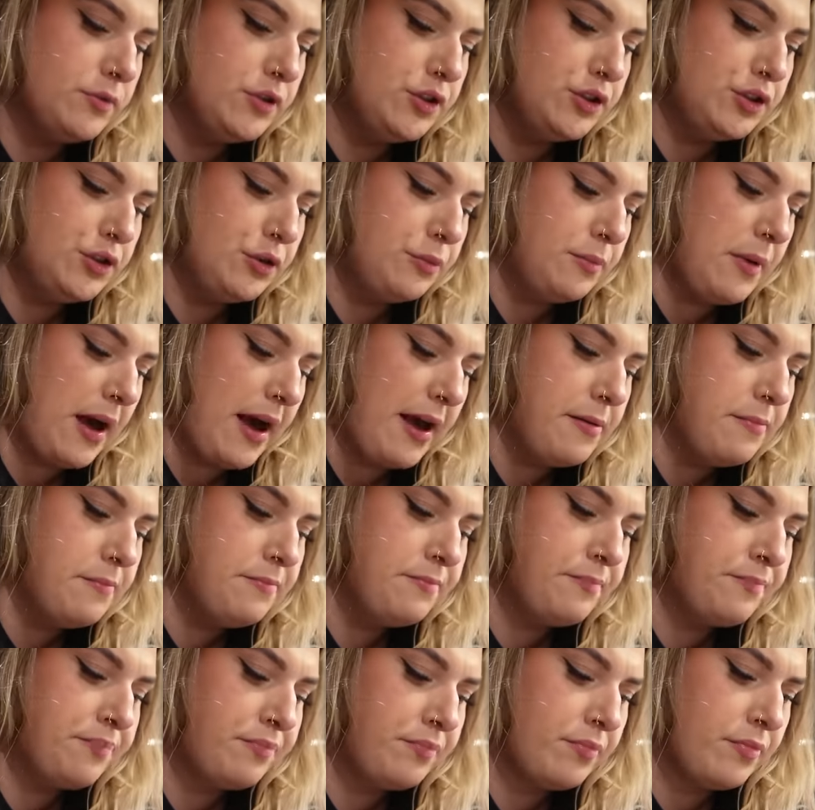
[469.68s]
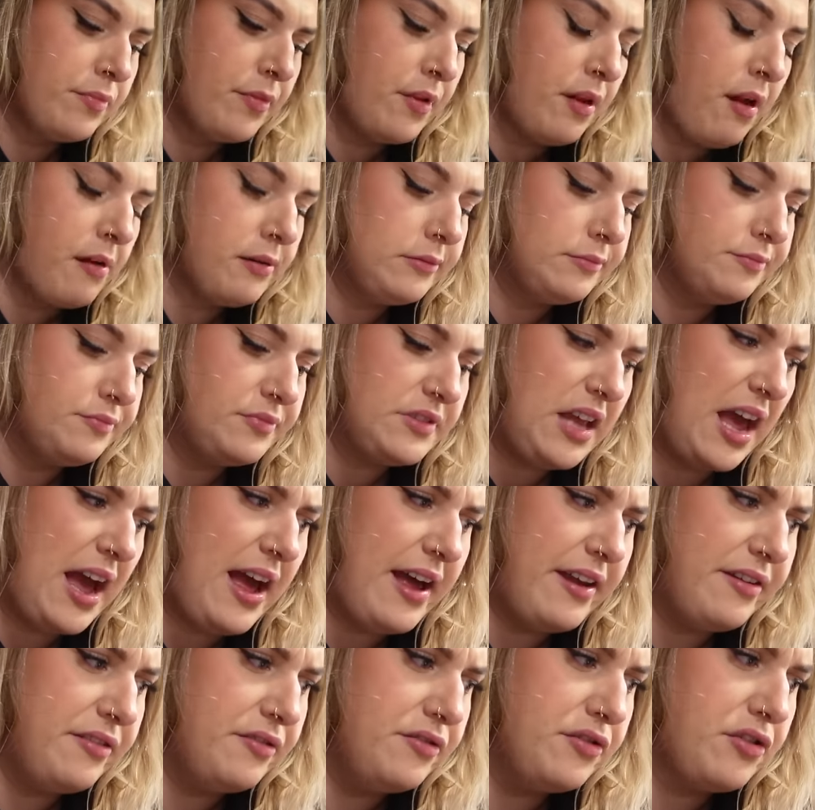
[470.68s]
shumai,
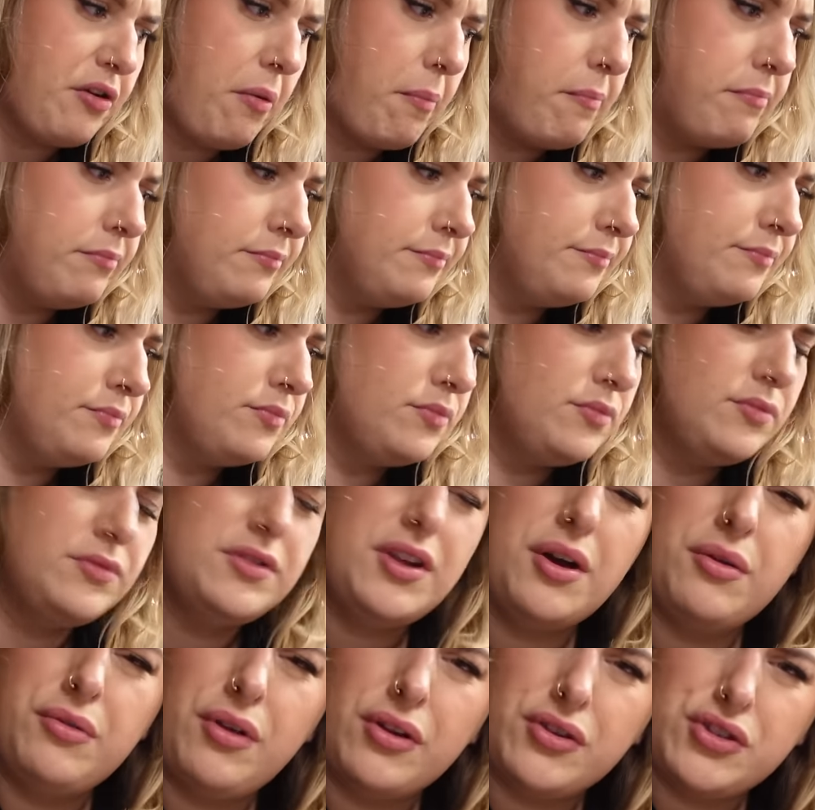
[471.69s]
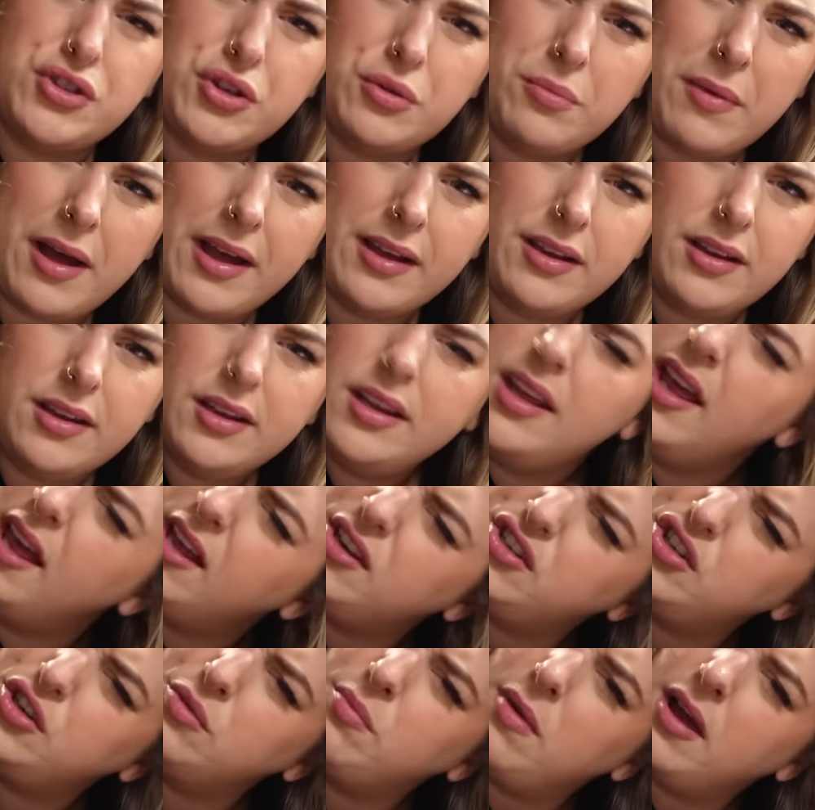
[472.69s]
and, no, not shumai. Yeah,
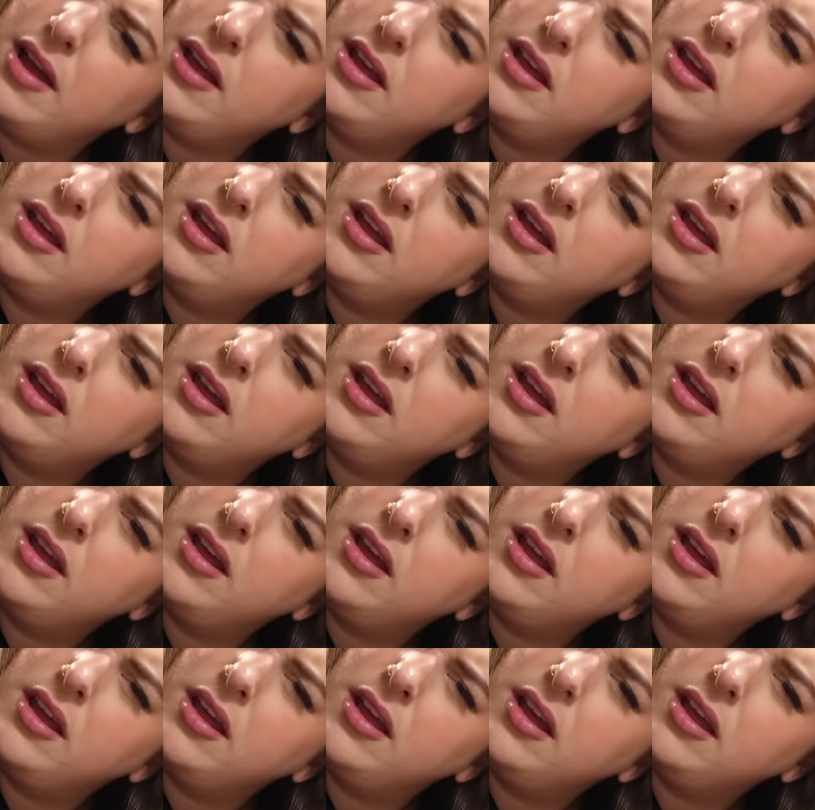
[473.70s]
shumai.